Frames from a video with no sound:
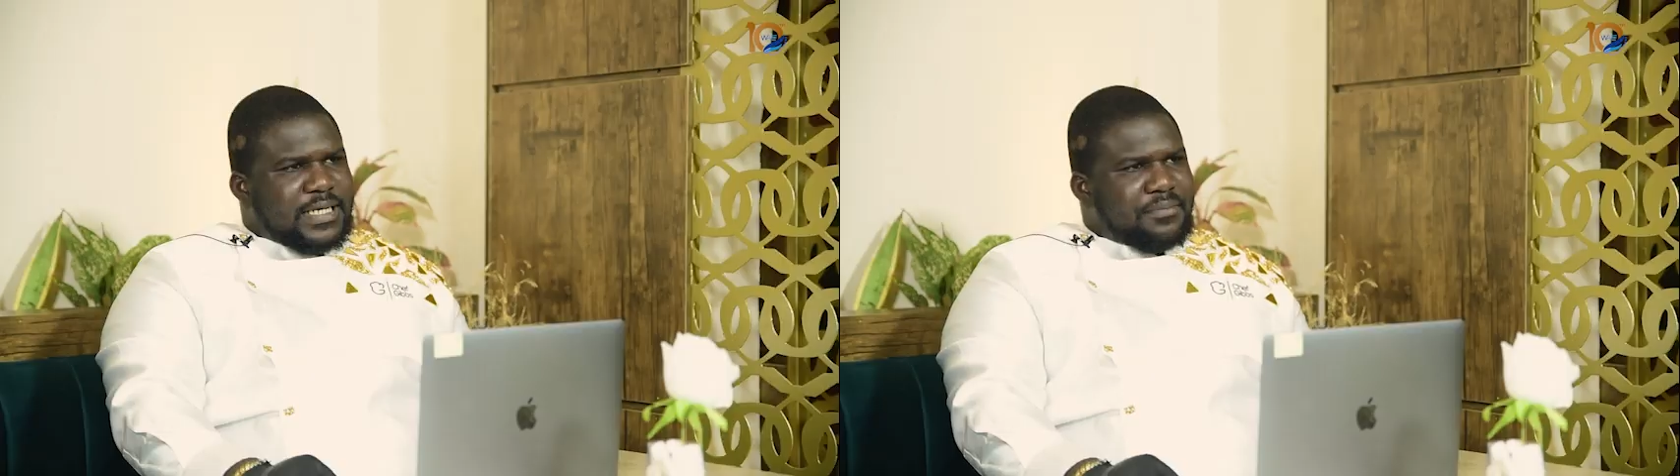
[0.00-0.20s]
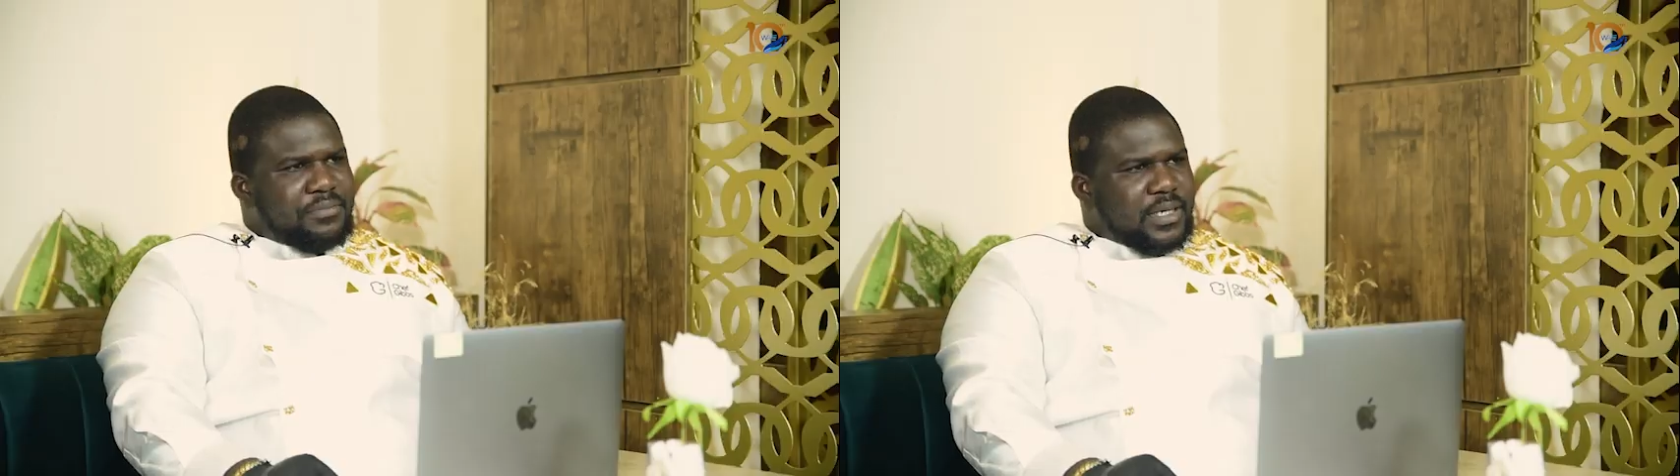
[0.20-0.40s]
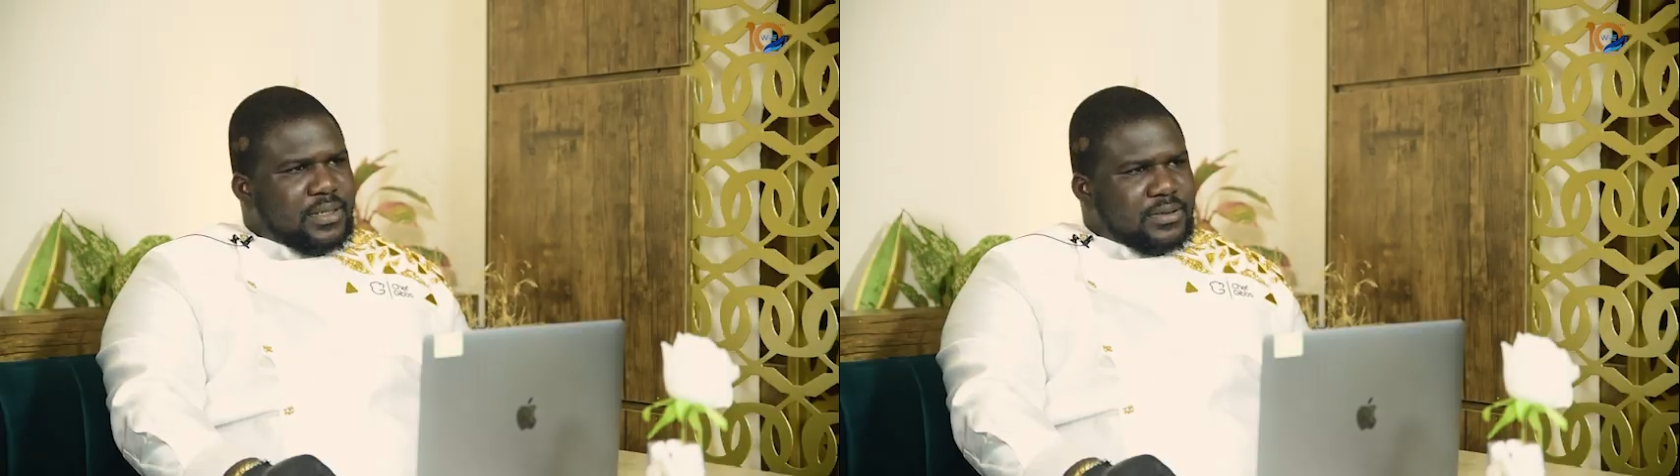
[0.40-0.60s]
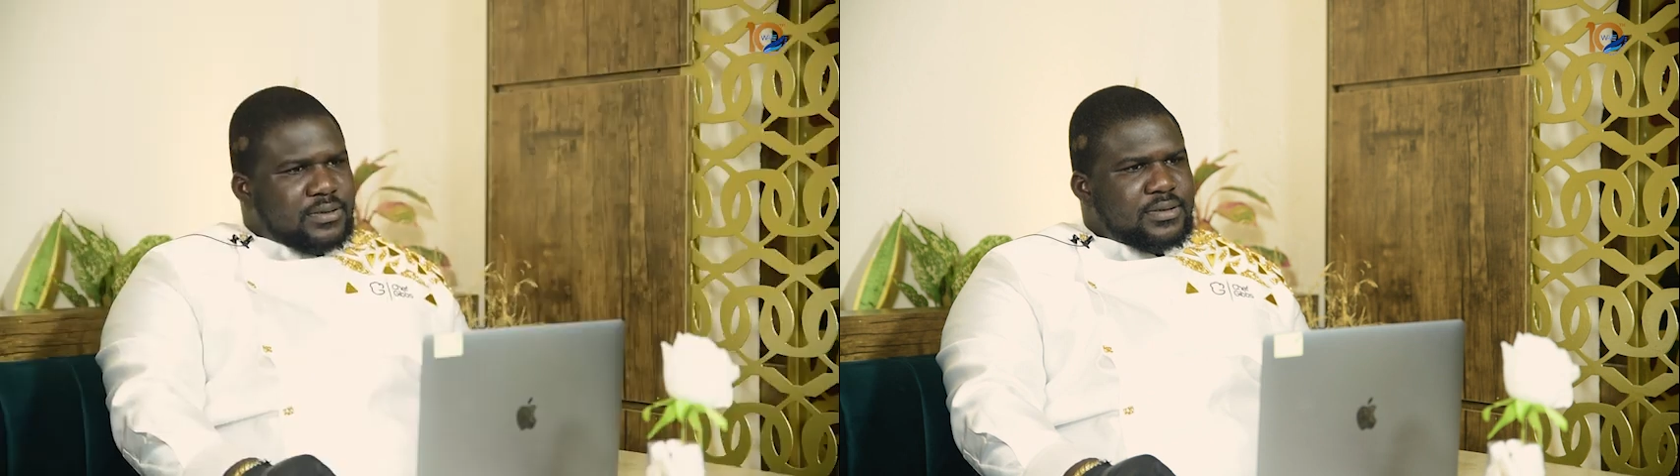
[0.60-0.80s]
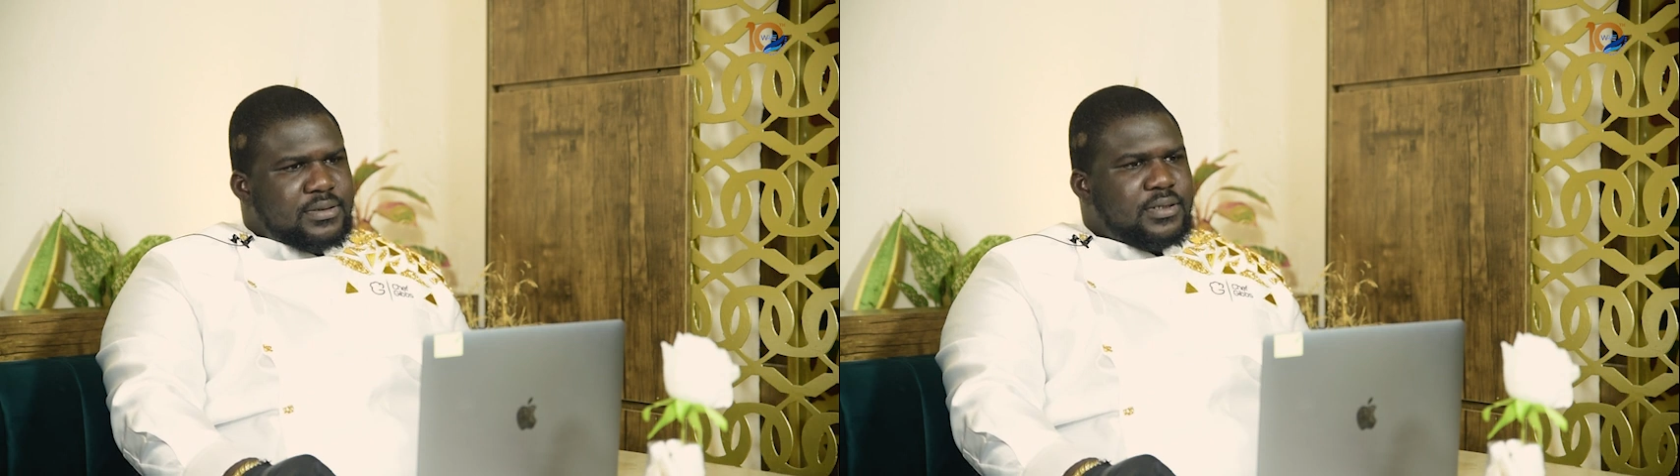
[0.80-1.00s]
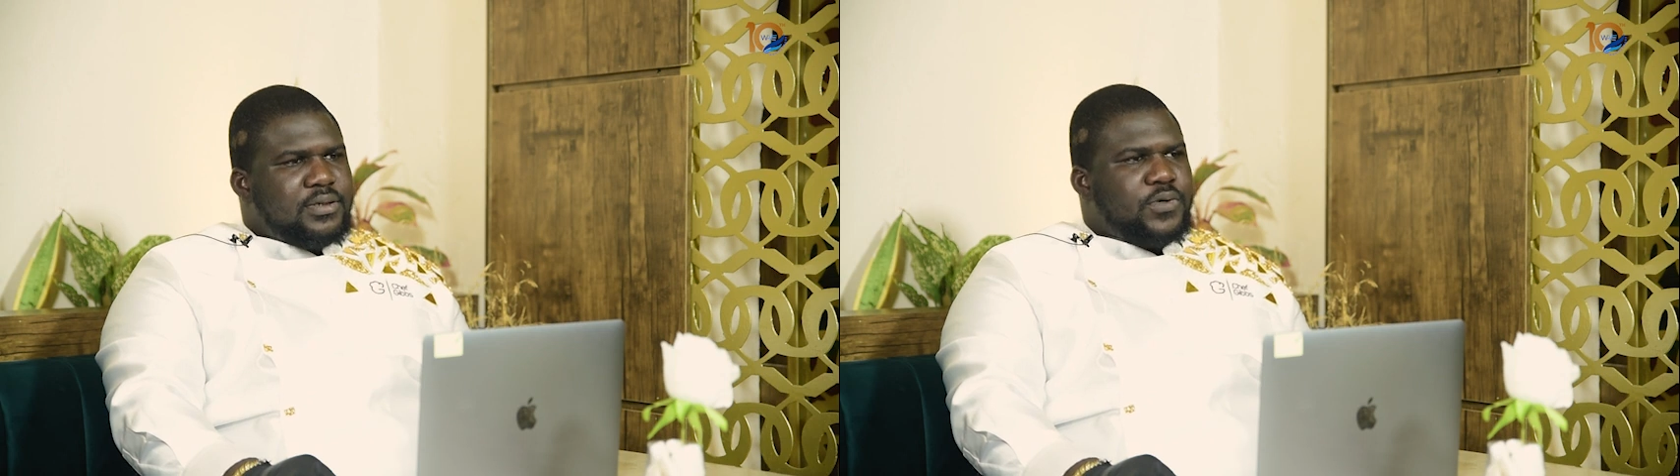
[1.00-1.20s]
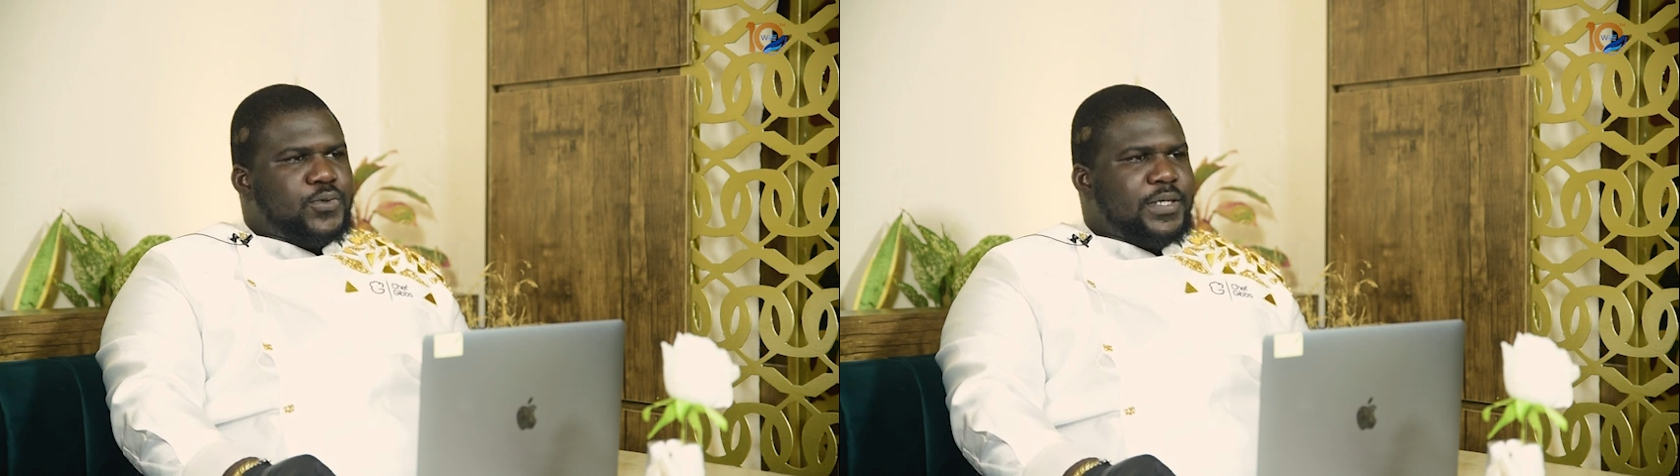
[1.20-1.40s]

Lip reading: that mean? What do